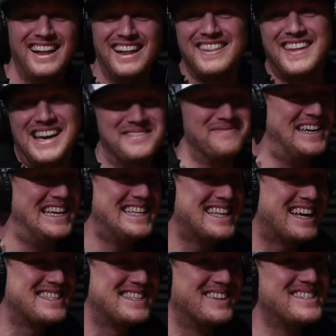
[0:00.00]
there's me
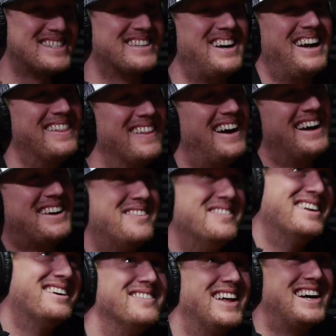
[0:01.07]
sat on train, like
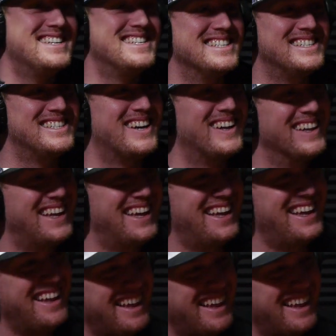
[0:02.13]
coming up nice and jolly.